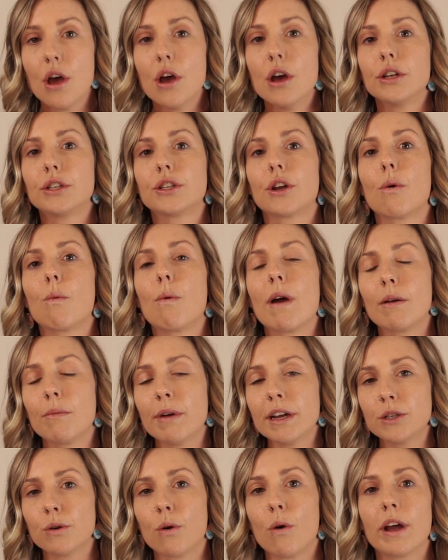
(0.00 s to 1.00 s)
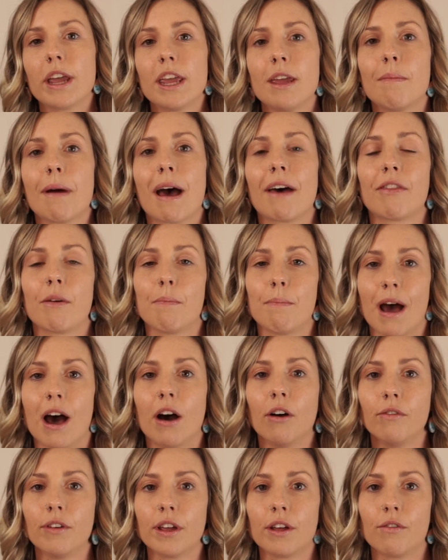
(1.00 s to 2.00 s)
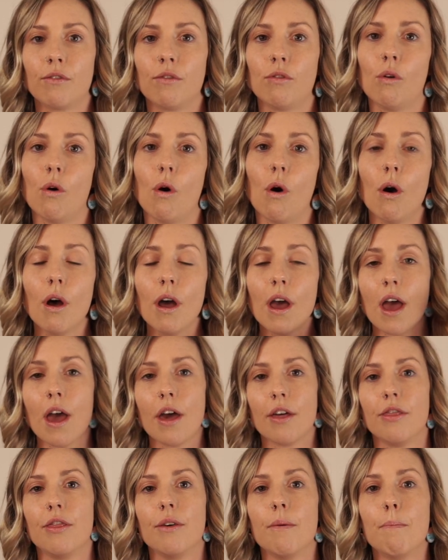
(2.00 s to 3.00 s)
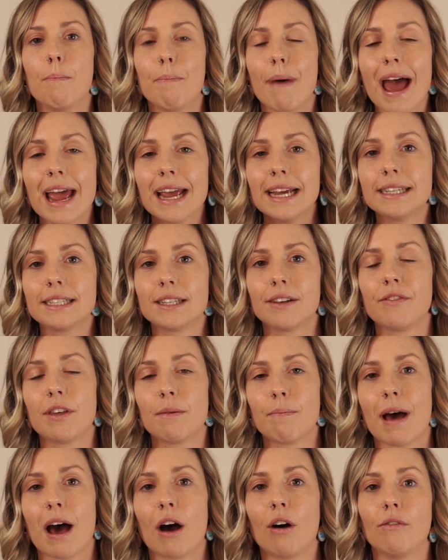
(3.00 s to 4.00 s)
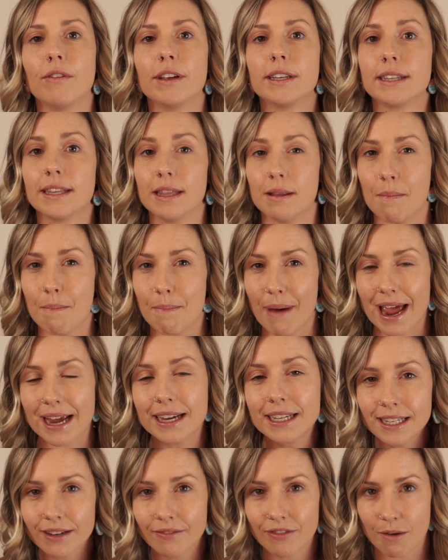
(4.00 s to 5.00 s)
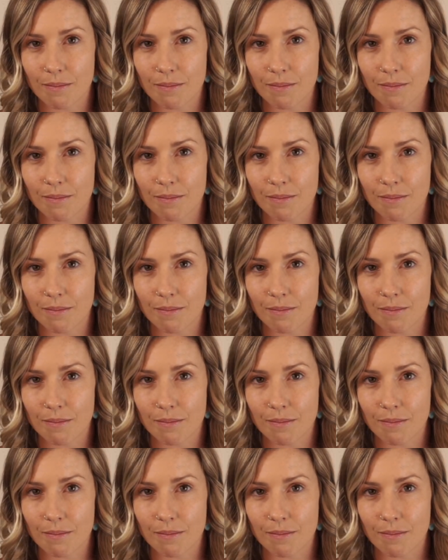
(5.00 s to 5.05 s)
So when we're talking about the pelvic floor, the base of the pelvis and the base of the